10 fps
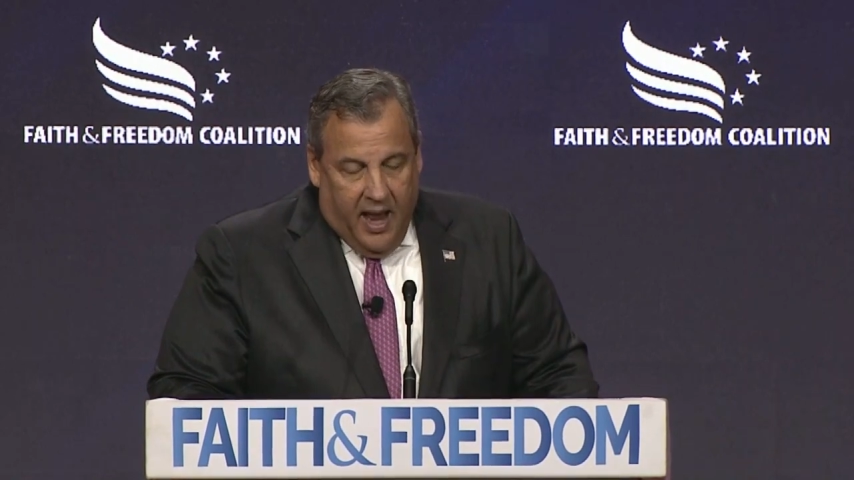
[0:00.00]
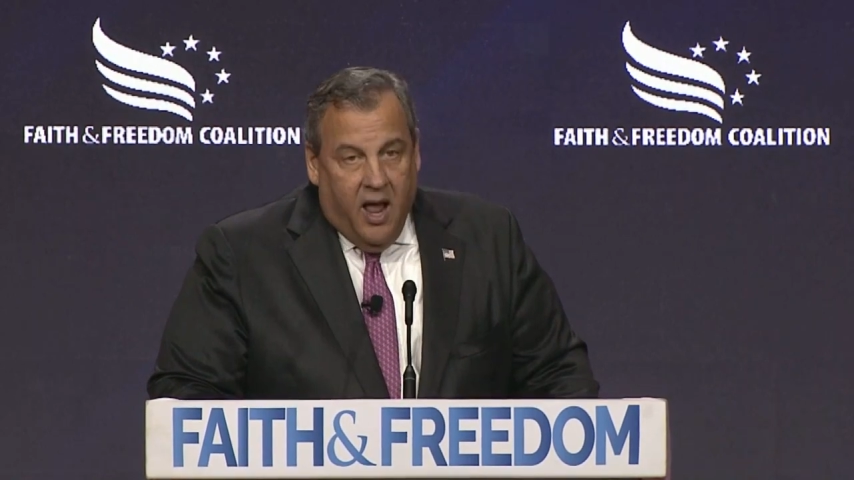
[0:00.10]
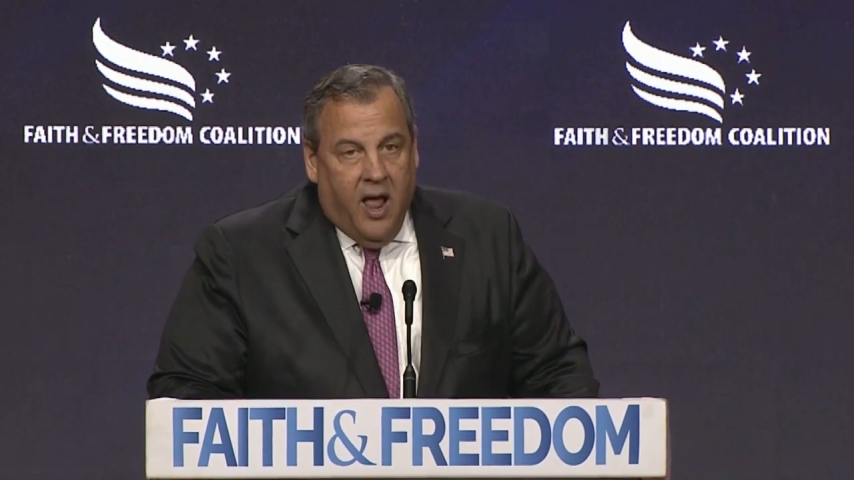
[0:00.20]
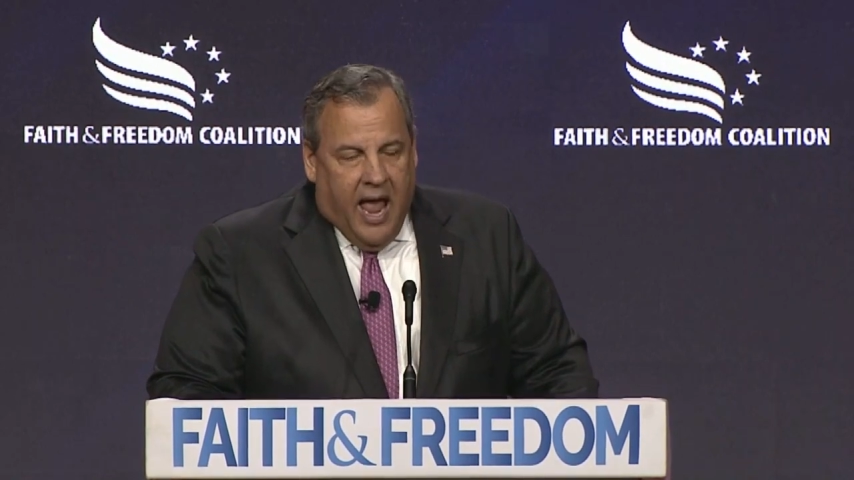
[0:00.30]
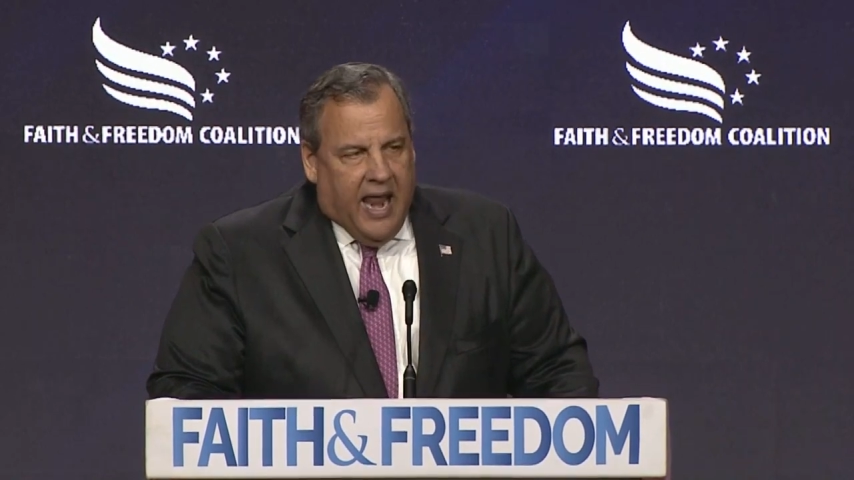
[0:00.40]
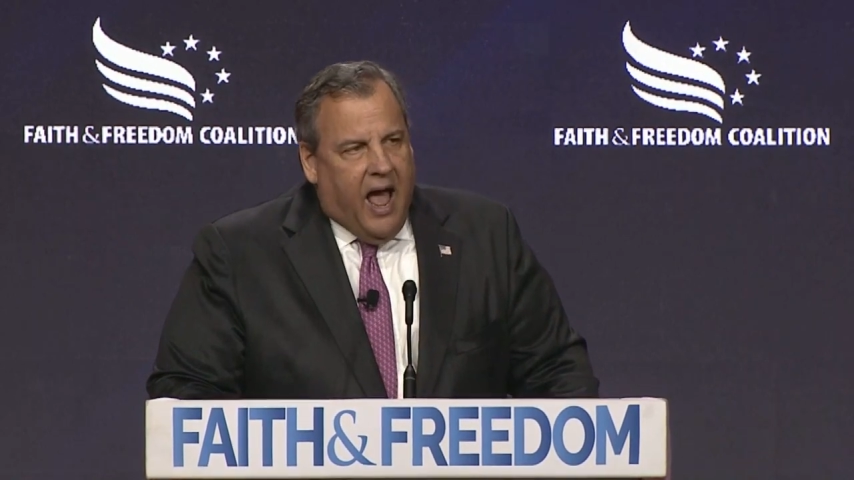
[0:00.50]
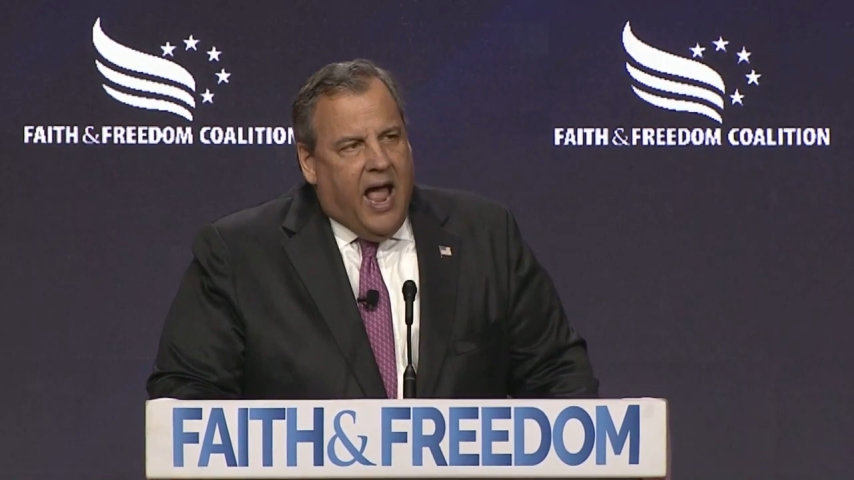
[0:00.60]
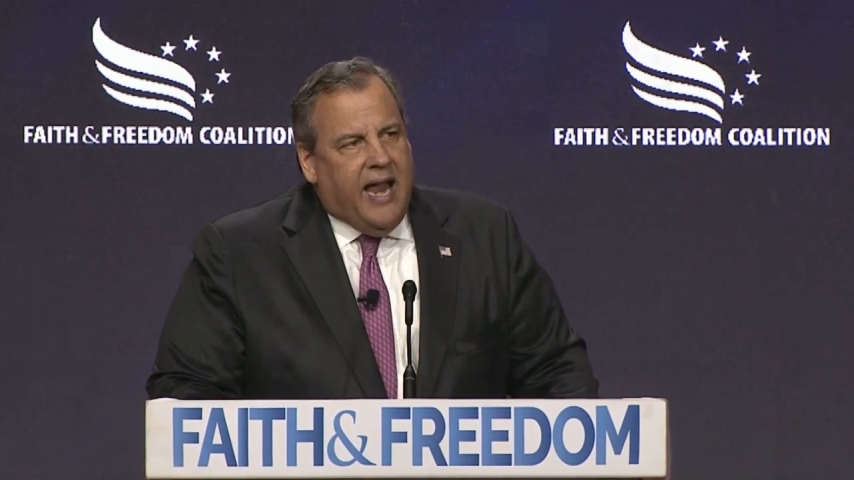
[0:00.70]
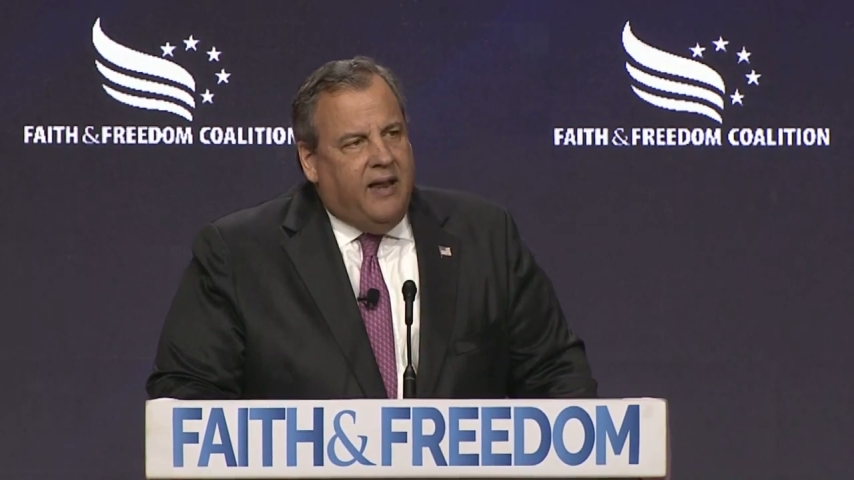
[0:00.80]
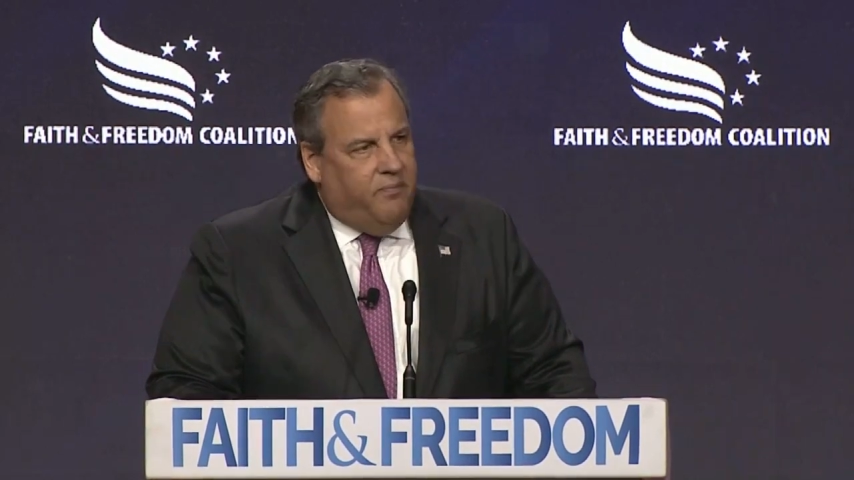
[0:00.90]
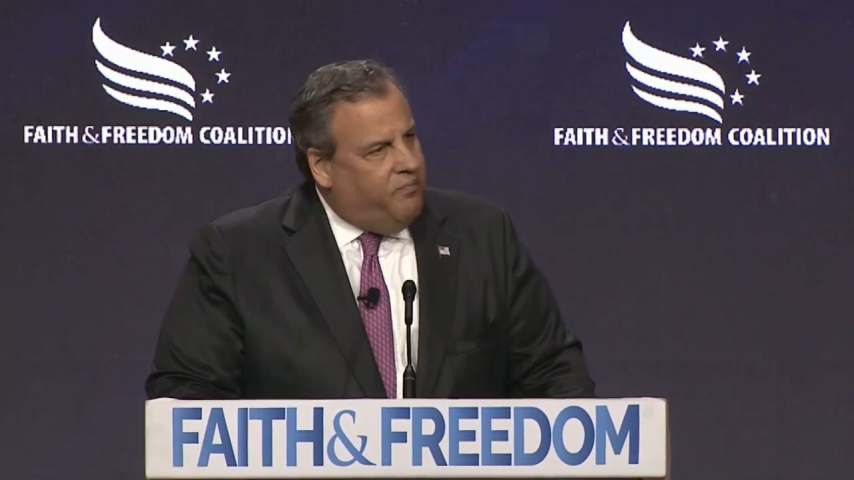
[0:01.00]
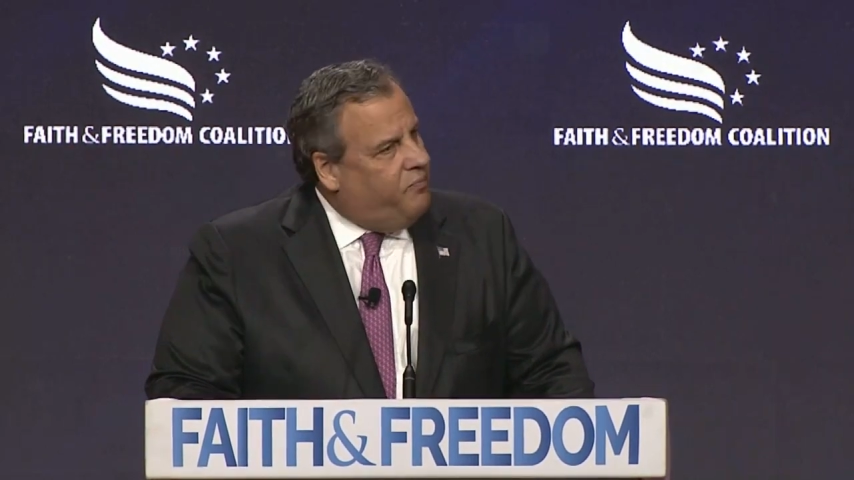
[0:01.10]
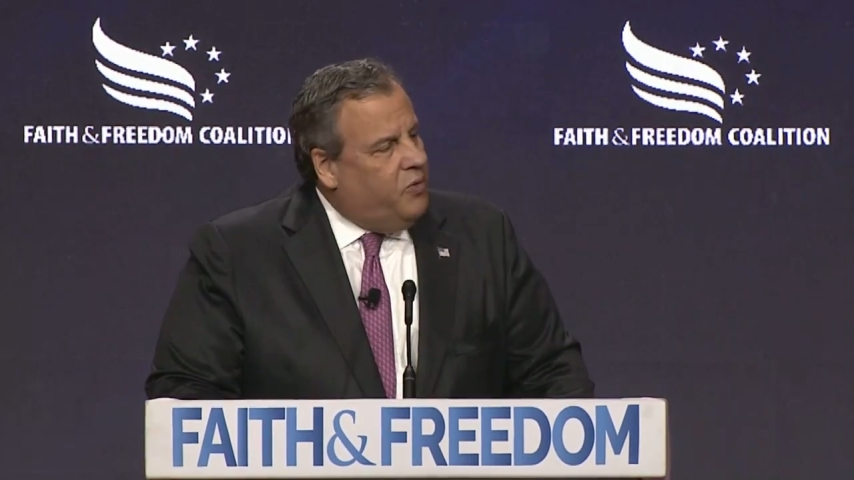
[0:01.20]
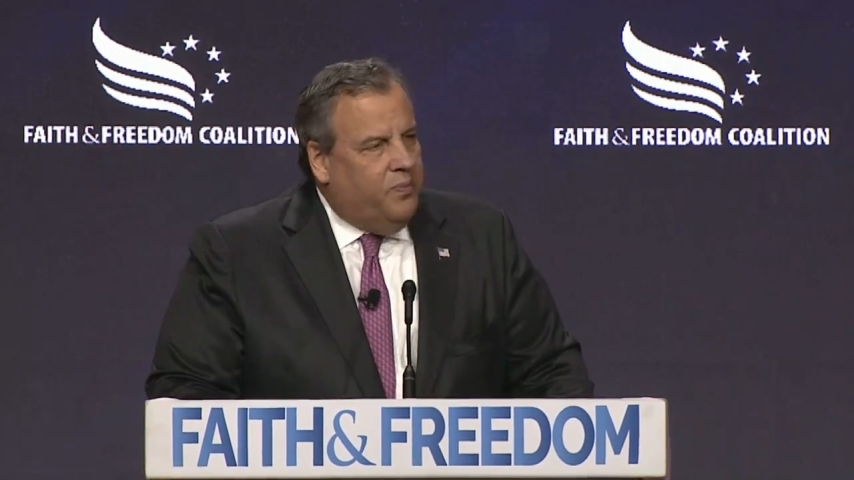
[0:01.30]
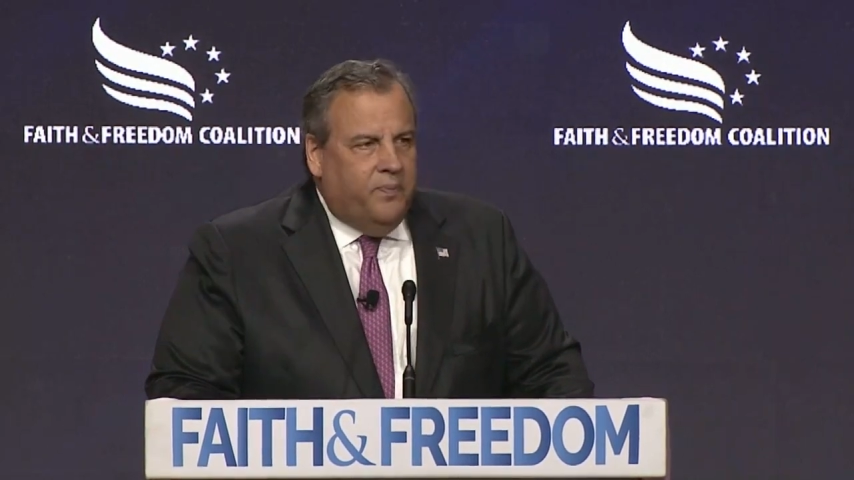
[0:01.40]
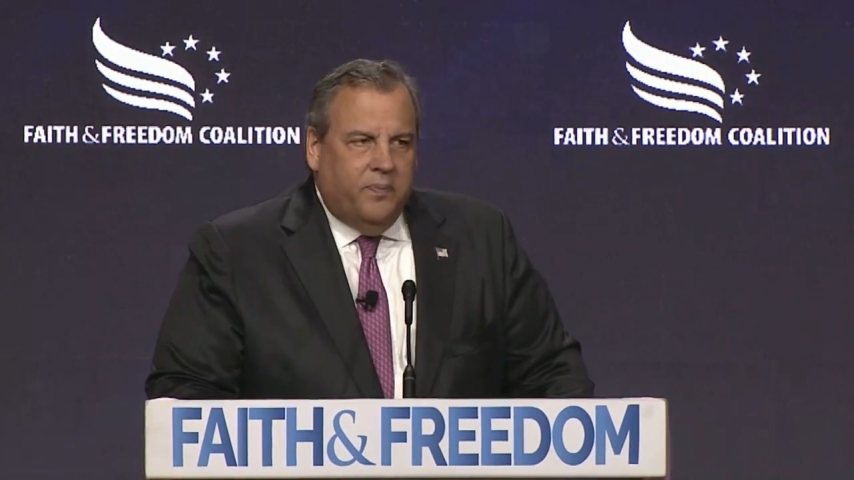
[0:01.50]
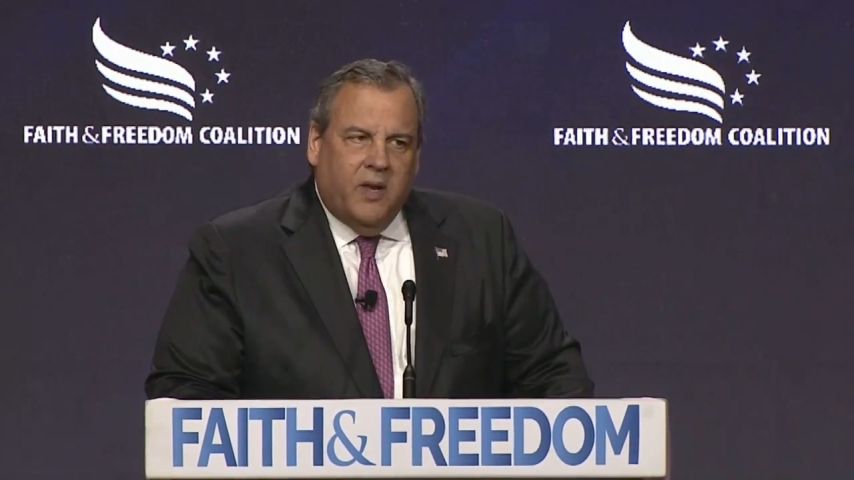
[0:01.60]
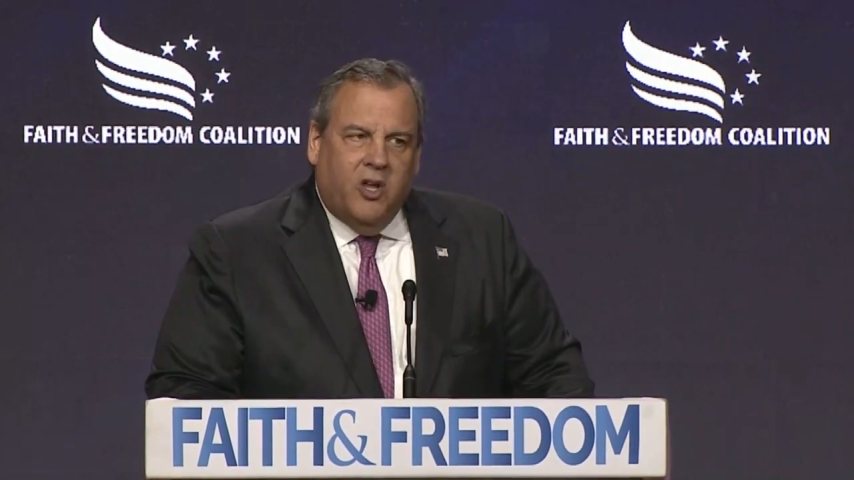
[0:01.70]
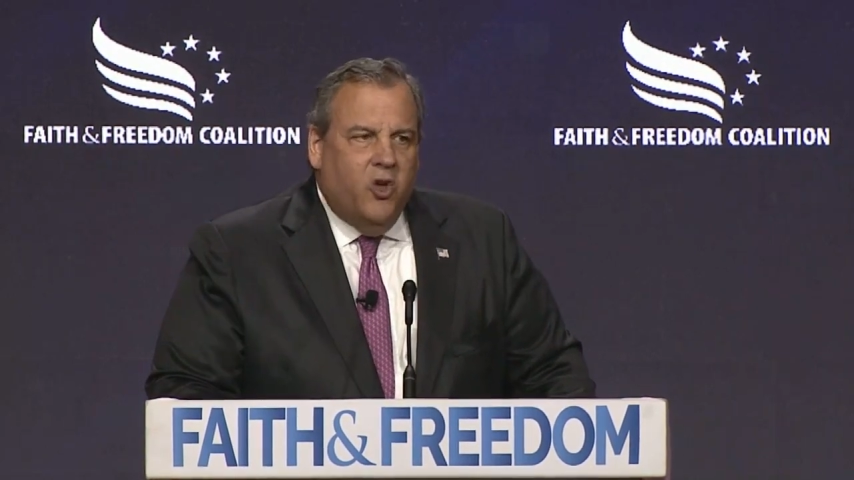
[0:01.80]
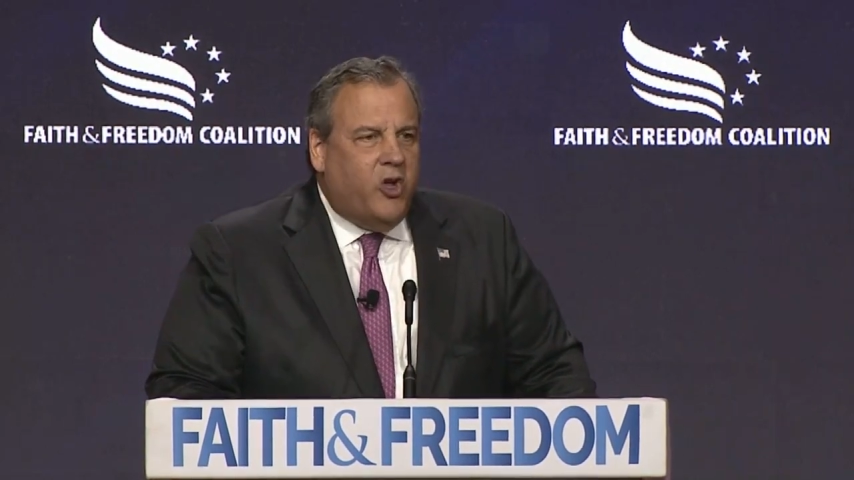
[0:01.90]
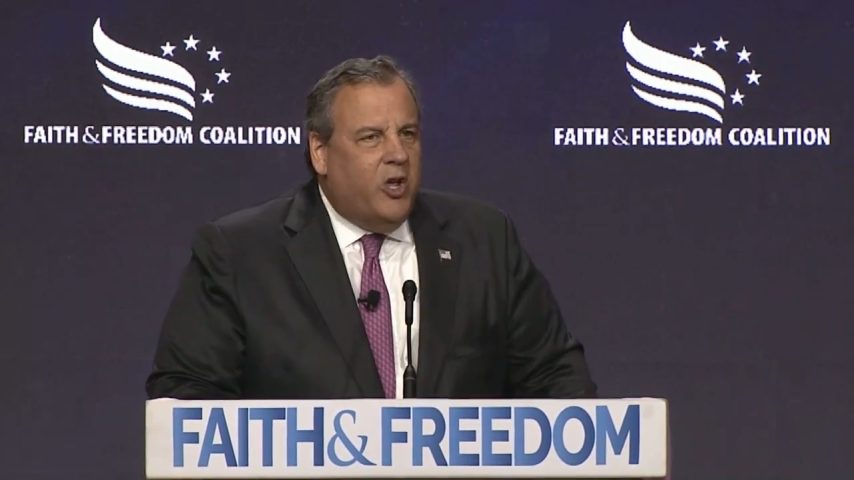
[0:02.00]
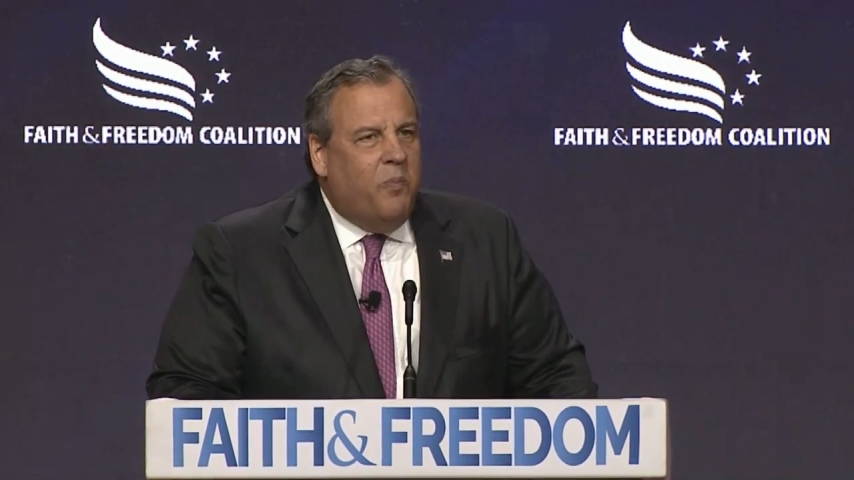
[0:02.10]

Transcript: And I, you can